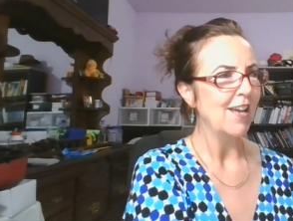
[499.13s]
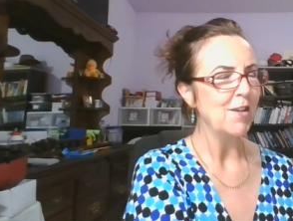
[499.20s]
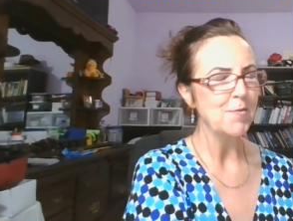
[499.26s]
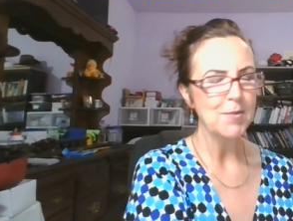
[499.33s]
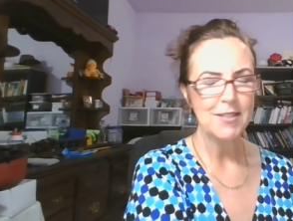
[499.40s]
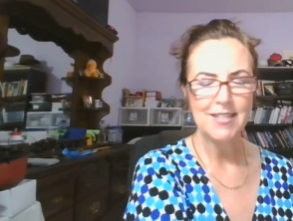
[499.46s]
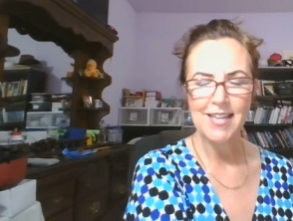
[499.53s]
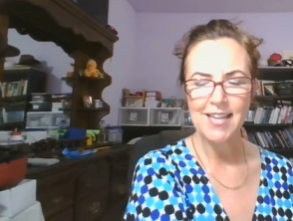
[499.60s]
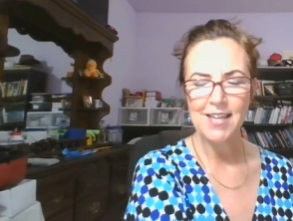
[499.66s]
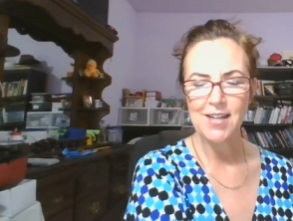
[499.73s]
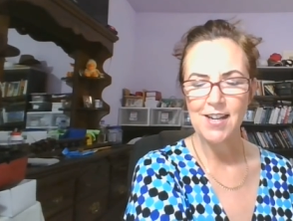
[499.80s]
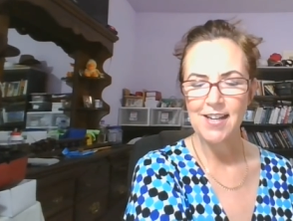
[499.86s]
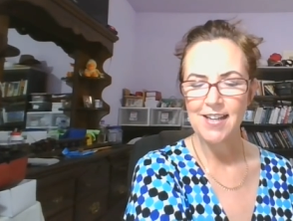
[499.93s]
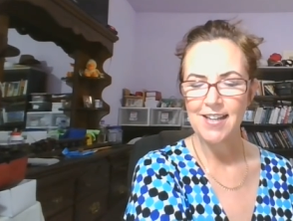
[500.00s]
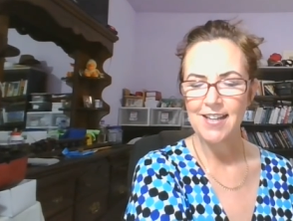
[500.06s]
he was
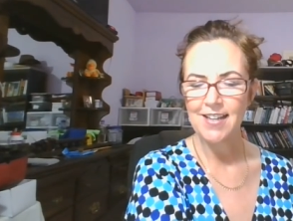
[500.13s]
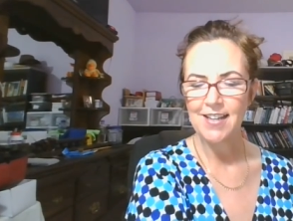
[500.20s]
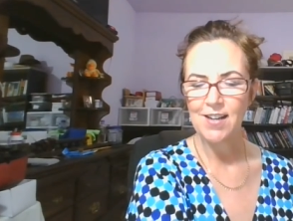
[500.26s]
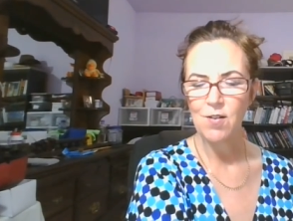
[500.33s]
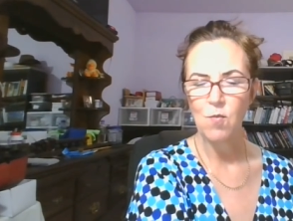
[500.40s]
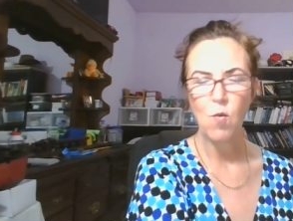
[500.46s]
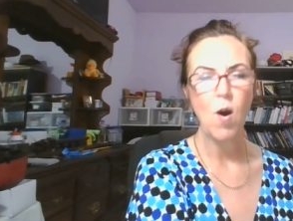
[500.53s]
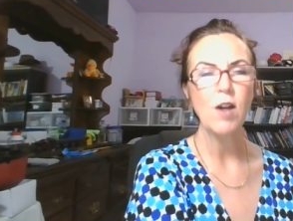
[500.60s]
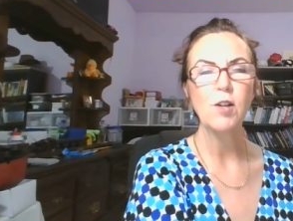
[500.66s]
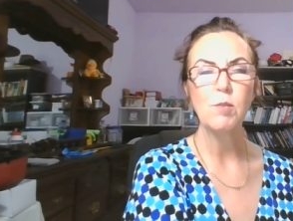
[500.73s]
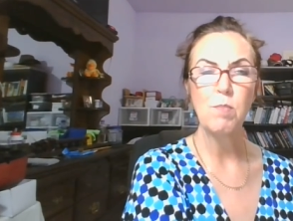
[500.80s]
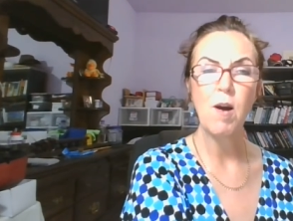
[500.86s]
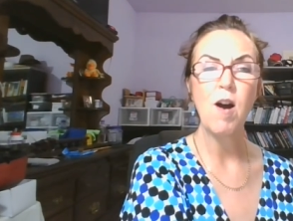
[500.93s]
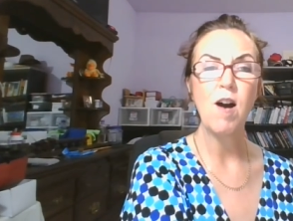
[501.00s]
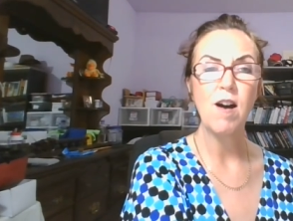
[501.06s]
saying, uh, water
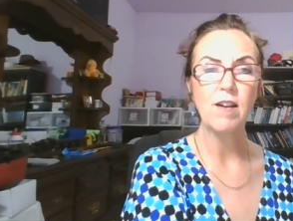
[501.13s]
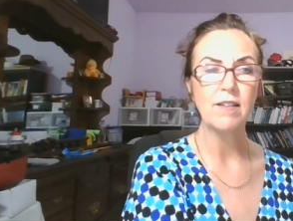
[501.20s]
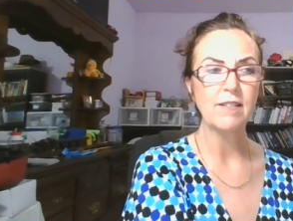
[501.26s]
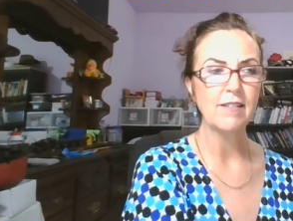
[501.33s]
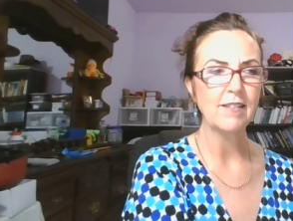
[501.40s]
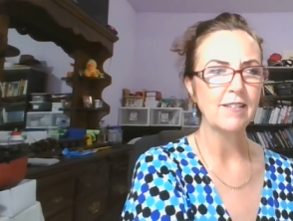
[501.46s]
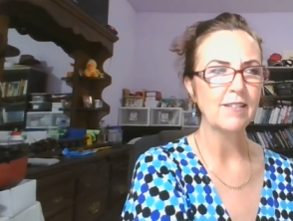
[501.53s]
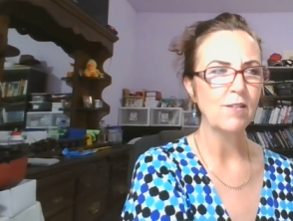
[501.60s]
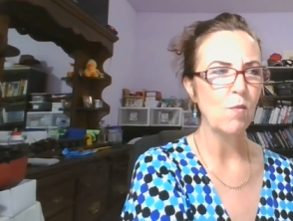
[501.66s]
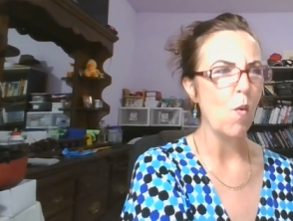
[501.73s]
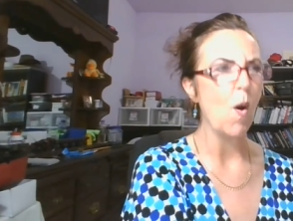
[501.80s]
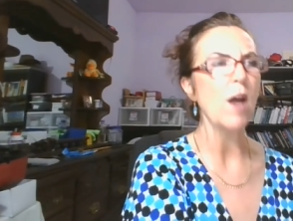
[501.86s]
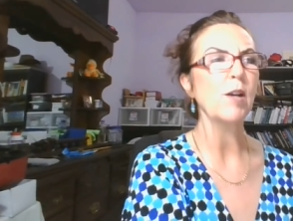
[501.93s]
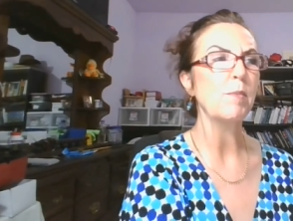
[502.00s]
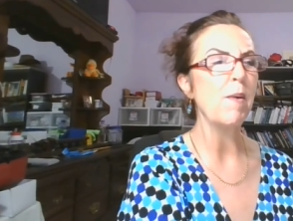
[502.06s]
pond,
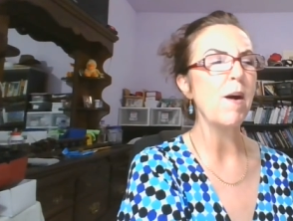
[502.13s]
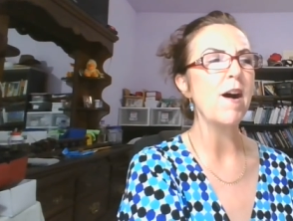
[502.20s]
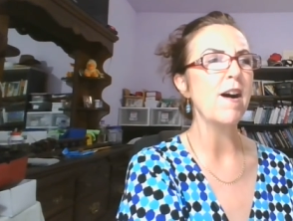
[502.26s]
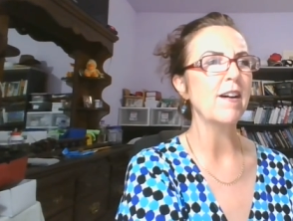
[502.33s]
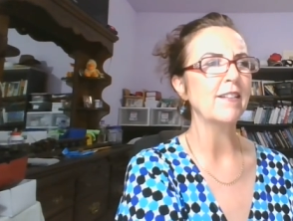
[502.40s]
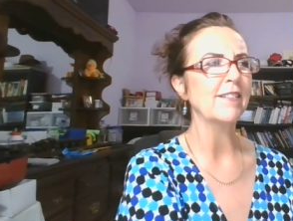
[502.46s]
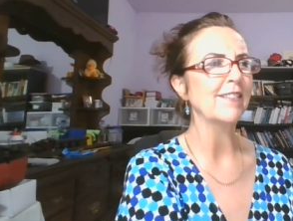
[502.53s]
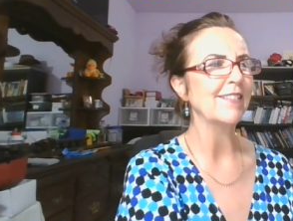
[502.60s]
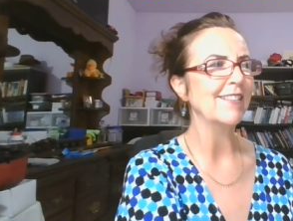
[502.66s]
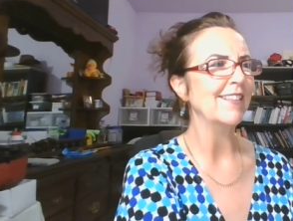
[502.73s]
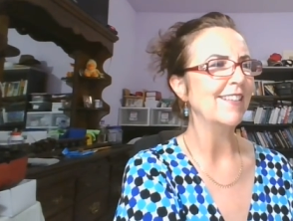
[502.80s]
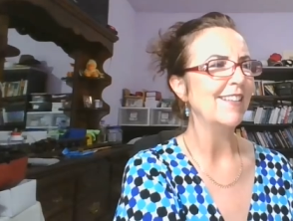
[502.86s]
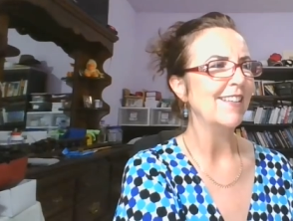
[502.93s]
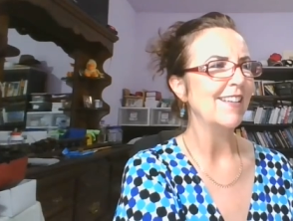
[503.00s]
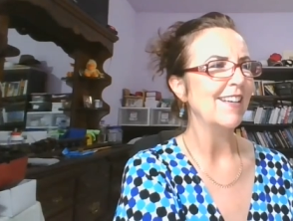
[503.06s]
water pond,
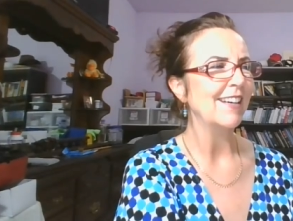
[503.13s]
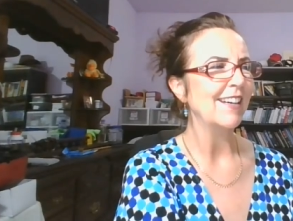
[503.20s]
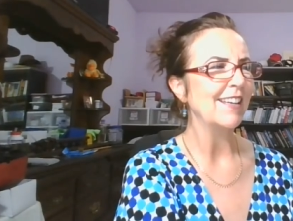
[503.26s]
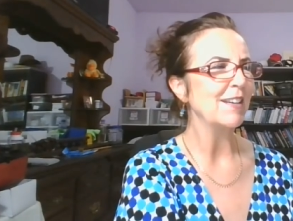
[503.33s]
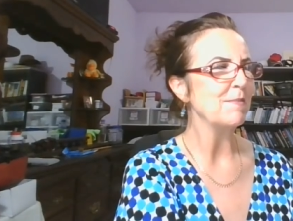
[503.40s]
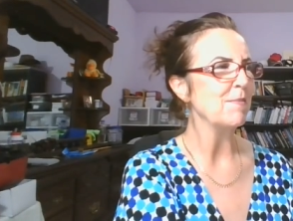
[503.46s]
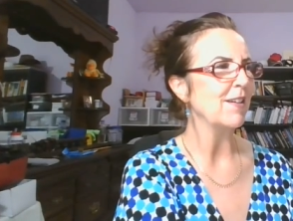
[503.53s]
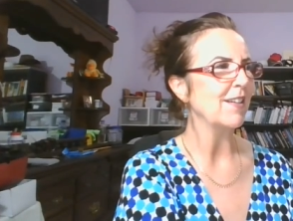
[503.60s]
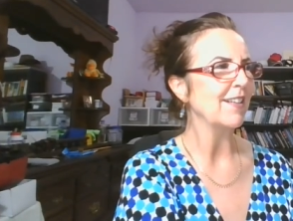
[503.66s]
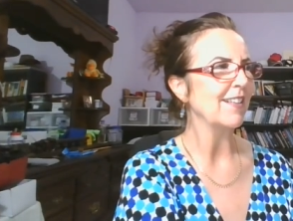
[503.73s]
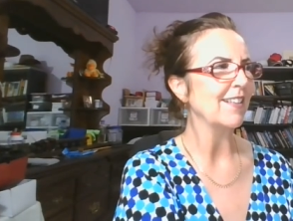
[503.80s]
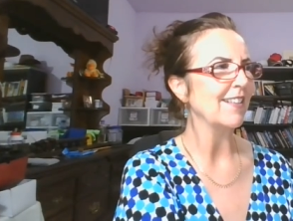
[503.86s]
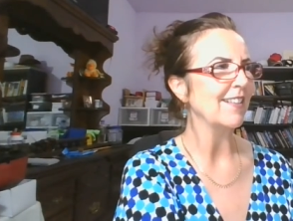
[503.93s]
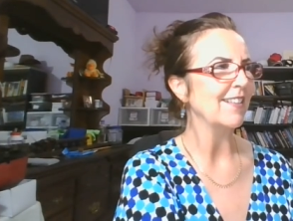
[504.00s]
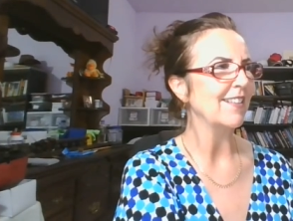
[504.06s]
and I'm
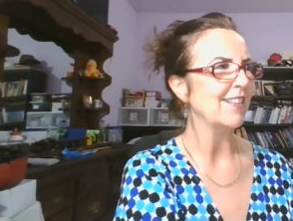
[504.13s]
like